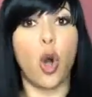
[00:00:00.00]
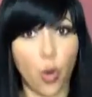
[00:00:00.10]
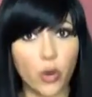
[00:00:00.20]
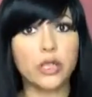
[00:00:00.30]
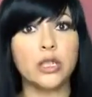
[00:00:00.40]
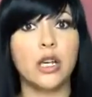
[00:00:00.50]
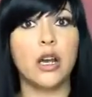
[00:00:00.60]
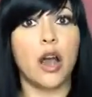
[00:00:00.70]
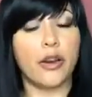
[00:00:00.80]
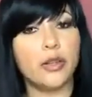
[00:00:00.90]
or
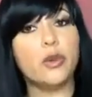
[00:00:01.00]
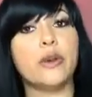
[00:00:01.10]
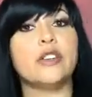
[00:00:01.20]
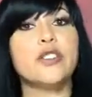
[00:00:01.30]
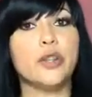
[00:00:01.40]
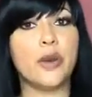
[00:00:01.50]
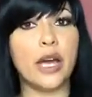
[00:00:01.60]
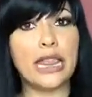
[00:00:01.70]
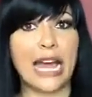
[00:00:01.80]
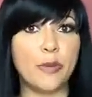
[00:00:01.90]
are you going to
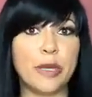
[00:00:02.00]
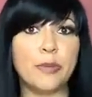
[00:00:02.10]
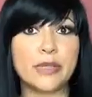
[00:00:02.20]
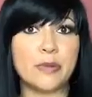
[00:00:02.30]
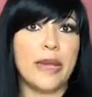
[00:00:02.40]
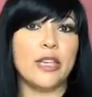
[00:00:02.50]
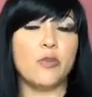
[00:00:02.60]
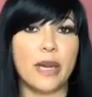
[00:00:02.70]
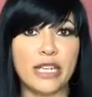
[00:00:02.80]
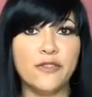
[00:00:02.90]
allow people to pay you
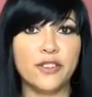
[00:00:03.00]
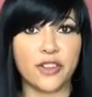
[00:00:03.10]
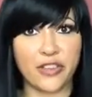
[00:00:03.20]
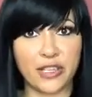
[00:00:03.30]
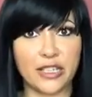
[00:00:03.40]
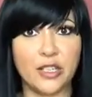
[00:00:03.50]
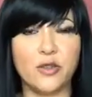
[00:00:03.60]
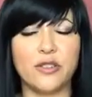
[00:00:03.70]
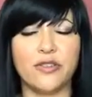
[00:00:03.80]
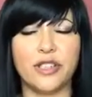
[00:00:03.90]
money for the thing that you
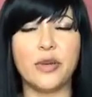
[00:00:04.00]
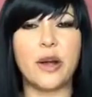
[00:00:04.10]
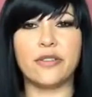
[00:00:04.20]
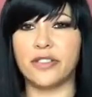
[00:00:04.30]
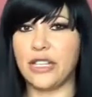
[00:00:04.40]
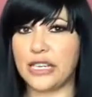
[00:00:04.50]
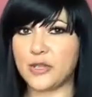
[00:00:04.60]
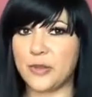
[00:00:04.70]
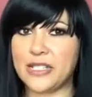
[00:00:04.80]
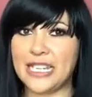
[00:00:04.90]
do very well, for the
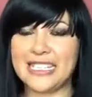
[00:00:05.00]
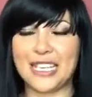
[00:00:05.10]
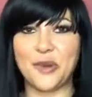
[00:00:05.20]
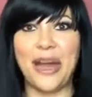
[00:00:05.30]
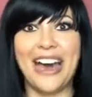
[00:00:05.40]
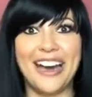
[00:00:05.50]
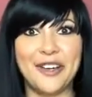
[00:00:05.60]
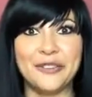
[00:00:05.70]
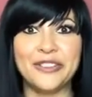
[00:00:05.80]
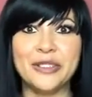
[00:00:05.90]
expertise that you
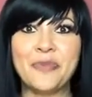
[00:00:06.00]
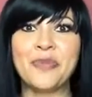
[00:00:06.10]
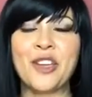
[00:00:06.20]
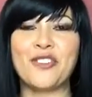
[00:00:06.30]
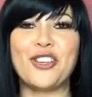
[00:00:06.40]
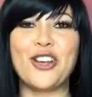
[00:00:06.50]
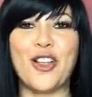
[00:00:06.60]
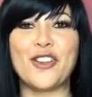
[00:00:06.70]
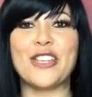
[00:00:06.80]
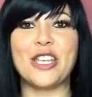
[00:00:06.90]
have, for the
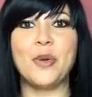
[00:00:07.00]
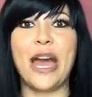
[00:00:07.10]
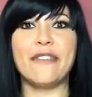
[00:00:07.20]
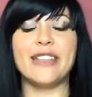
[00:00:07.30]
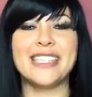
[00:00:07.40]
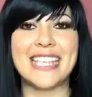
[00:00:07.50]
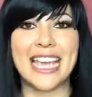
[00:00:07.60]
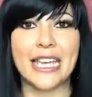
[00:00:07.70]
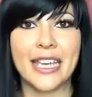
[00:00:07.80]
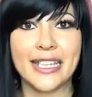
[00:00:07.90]
knowledge that you have, and
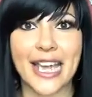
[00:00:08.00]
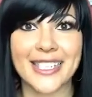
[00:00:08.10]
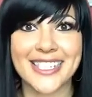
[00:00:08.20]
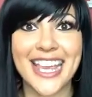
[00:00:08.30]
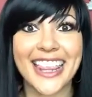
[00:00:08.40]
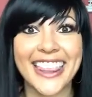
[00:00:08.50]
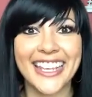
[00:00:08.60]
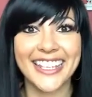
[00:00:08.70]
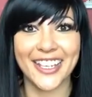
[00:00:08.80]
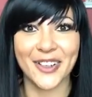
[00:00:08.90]
say, yes,
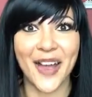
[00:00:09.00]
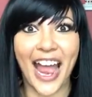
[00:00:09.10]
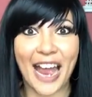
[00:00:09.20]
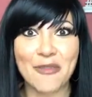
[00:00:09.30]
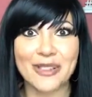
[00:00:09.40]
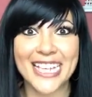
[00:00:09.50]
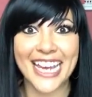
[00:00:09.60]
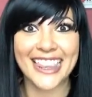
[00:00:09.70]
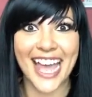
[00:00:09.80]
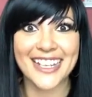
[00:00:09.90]
thank you. I will
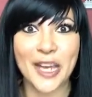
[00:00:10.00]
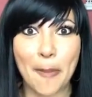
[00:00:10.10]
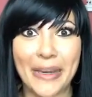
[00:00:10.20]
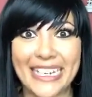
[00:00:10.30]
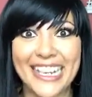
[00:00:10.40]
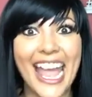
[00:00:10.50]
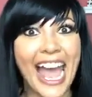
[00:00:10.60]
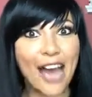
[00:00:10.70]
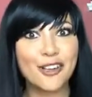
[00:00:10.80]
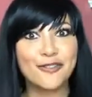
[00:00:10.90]
take that money
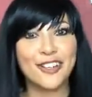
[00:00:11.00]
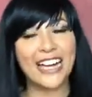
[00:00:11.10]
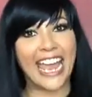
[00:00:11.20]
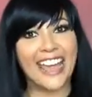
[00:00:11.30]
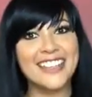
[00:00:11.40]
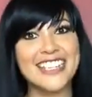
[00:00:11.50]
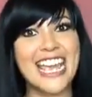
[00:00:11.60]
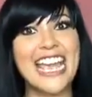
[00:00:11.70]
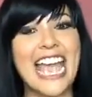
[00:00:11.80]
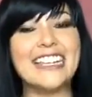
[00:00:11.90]
out of your hands
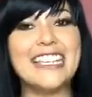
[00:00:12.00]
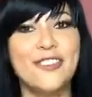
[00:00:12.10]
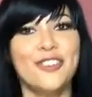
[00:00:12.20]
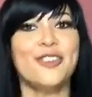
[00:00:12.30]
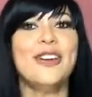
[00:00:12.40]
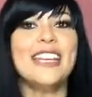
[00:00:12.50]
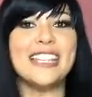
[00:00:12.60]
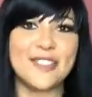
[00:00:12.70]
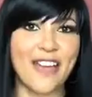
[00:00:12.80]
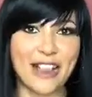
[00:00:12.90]
and give you
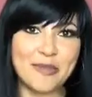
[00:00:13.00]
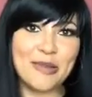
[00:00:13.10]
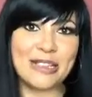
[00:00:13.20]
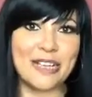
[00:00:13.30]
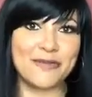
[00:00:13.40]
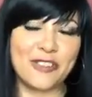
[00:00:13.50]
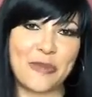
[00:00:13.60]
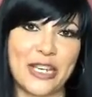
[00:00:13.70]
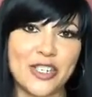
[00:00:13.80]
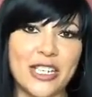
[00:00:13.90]
this valuable
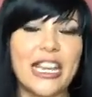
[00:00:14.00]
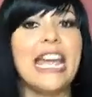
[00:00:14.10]
information